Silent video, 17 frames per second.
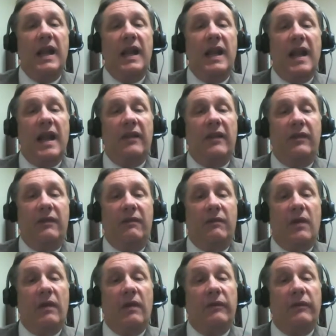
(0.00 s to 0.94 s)
It has to
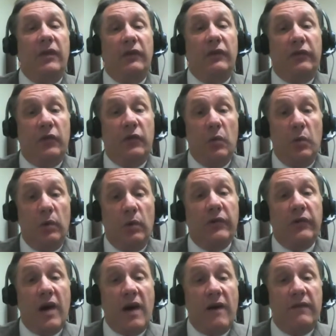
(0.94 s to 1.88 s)
involve the
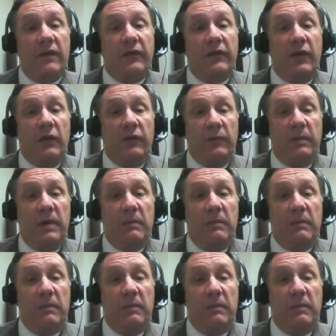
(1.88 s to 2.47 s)
school's office, those